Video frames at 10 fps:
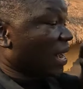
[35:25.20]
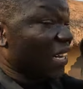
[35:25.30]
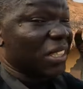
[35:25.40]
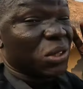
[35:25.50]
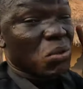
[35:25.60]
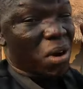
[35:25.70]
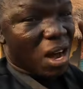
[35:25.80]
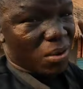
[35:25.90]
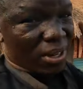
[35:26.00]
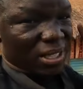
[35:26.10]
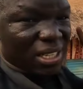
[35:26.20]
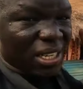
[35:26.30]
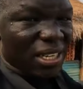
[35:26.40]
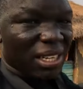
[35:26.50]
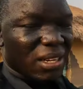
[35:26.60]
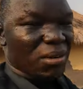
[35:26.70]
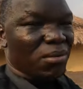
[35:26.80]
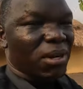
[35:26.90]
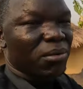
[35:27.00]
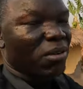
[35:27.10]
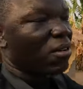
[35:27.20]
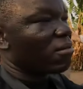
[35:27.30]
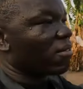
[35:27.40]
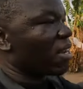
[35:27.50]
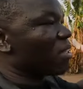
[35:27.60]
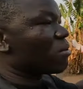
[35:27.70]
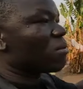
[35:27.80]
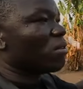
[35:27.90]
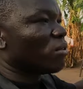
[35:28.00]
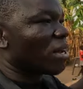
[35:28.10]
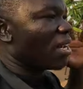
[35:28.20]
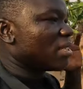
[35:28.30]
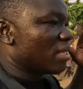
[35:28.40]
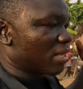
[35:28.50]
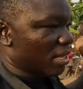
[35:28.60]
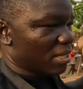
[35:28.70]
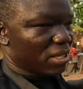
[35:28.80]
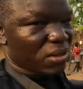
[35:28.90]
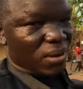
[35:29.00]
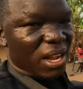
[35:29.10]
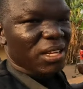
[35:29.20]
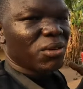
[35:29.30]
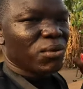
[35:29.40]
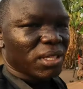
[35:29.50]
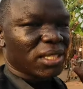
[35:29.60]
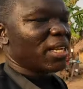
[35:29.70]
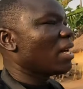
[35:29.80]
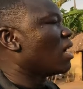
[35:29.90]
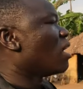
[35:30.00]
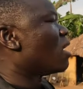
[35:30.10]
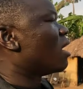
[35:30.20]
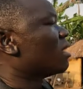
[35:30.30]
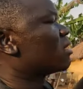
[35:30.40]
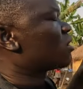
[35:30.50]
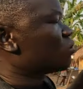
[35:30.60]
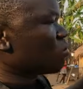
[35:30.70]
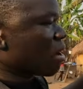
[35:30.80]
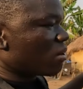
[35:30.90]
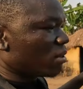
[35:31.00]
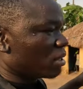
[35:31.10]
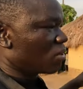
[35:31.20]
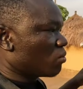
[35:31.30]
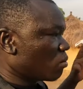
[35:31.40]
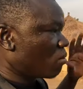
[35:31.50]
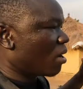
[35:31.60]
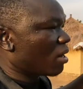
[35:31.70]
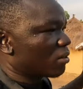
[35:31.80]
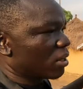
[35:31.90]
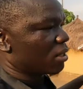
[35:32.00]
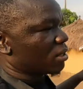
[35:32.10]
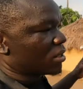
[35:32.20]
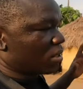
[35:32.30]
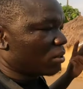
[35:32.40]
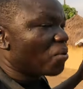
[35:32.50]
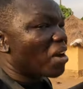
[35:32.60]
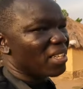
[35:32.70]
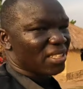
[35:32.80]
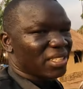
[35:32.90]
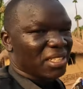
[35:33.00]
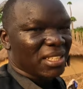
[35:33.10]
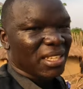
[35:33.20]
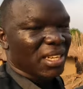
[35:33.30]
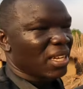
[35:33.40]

at two hundred. When we convert to United States dollar, U S A, it's two hundred, two hundred U S D.